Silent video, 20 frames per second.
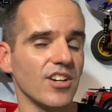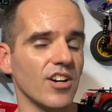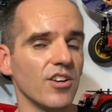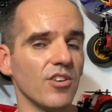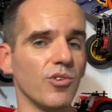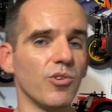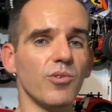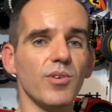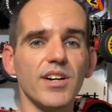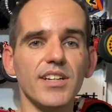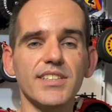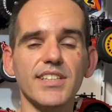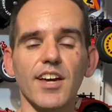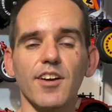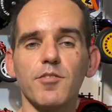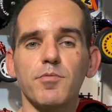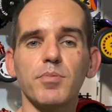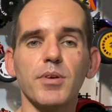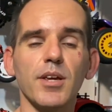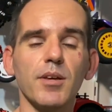I always
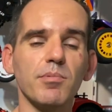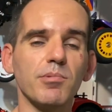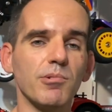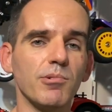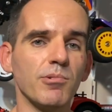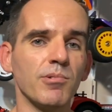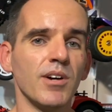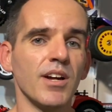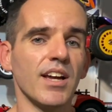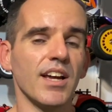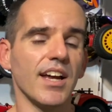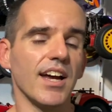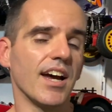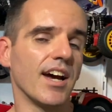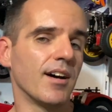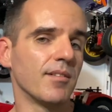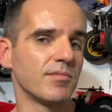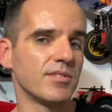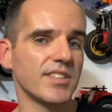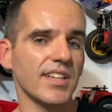have people
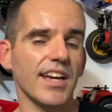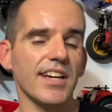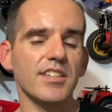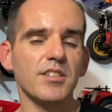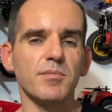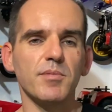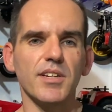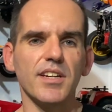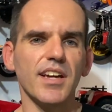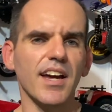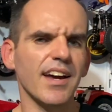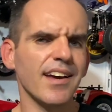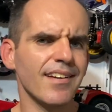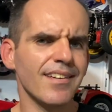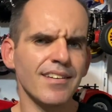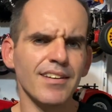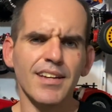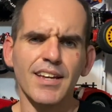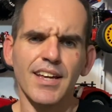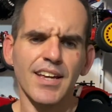say to me,
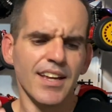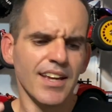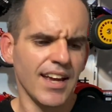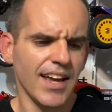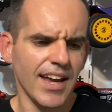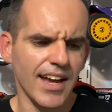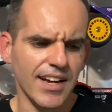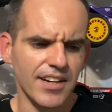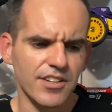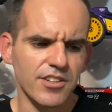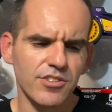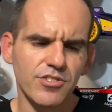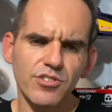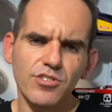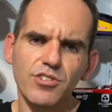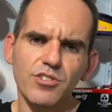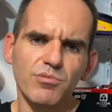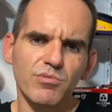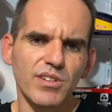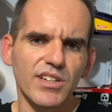hey, how do you do
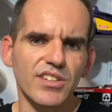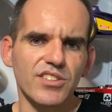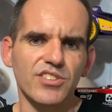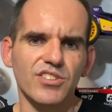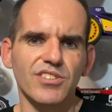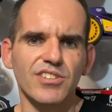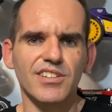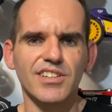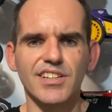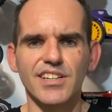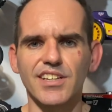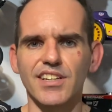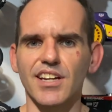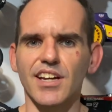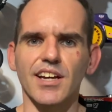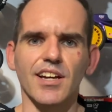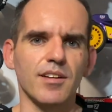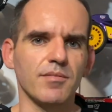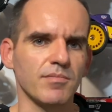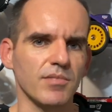your Rit Dye?
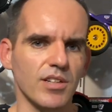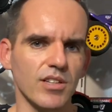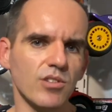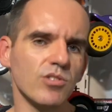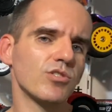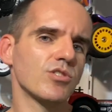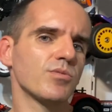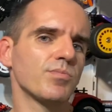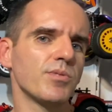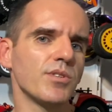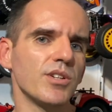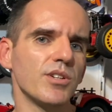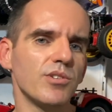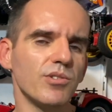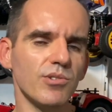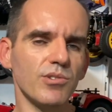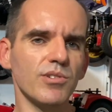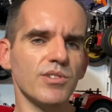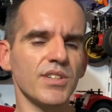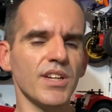It looks pretty
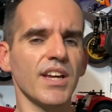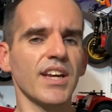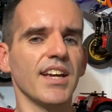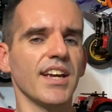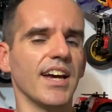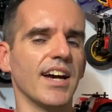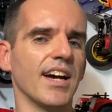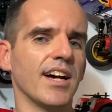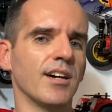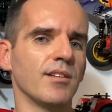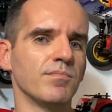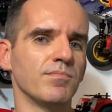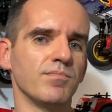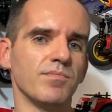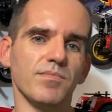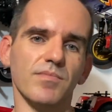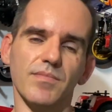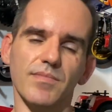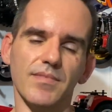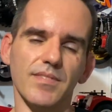good. I
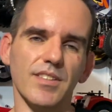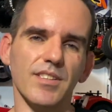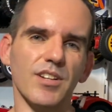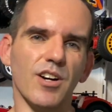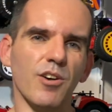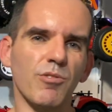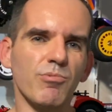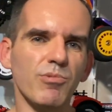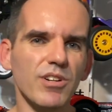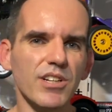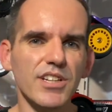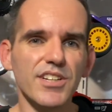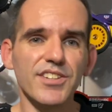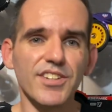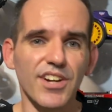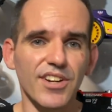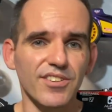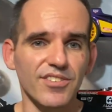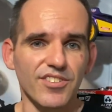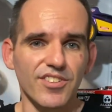really
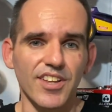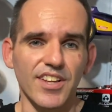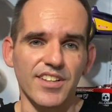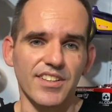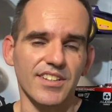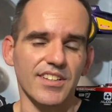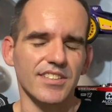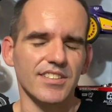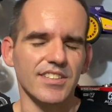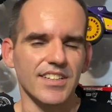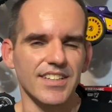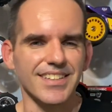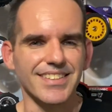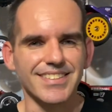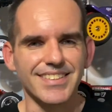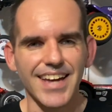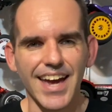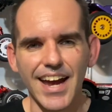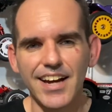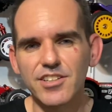don't think there's an
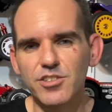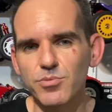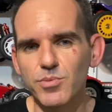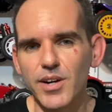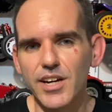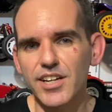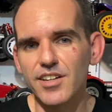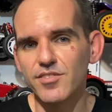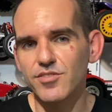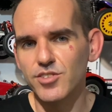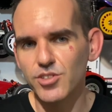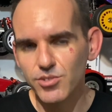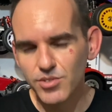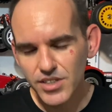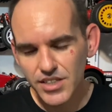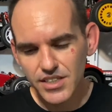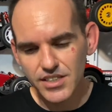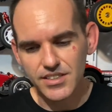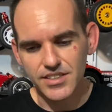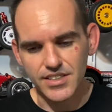exact way of
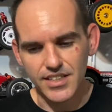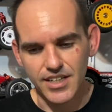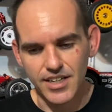doing it.